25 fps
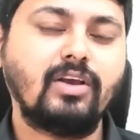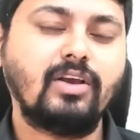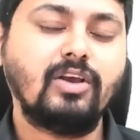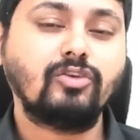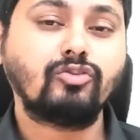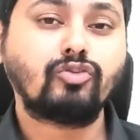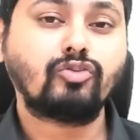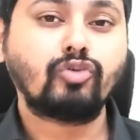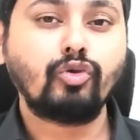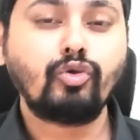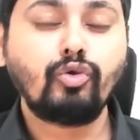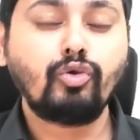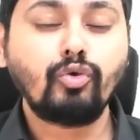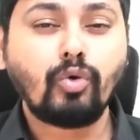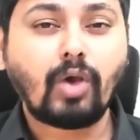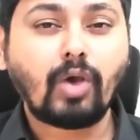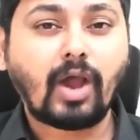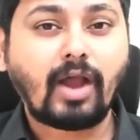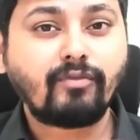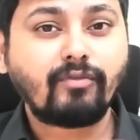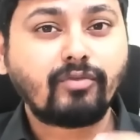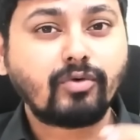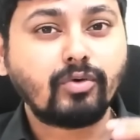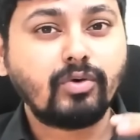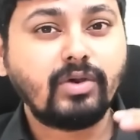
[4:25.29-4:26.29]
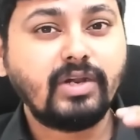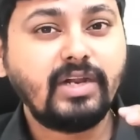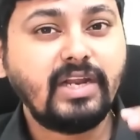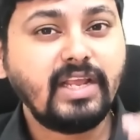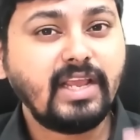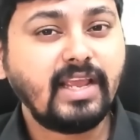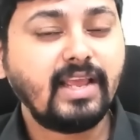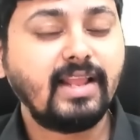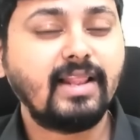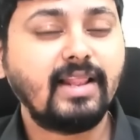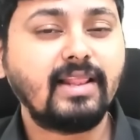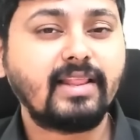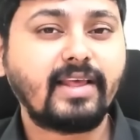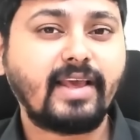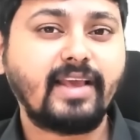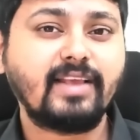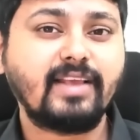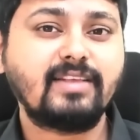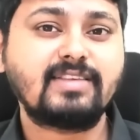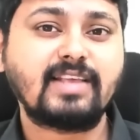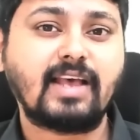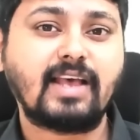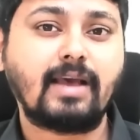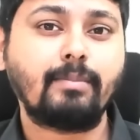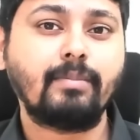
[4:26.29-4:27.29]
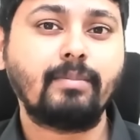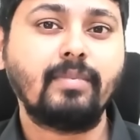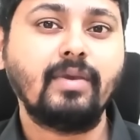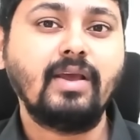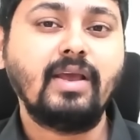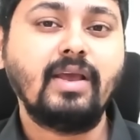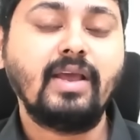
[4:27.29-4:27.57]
So you have to deal the exam